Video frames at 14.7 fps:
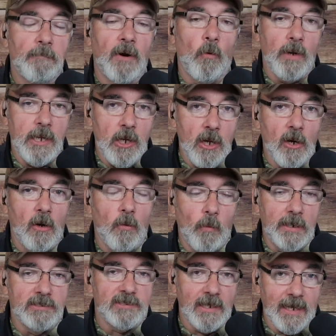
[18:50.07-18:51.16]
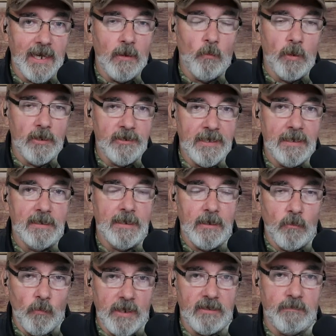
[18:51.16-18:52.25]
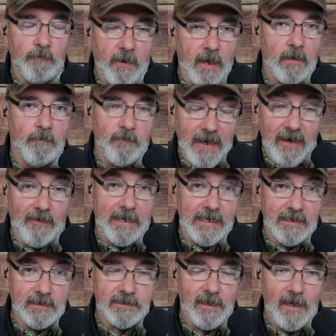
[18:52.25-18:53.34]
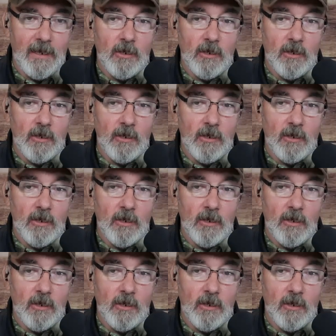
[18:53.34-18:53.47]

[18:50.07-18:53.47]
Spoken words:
but we know, once again, we're dealing with barbarians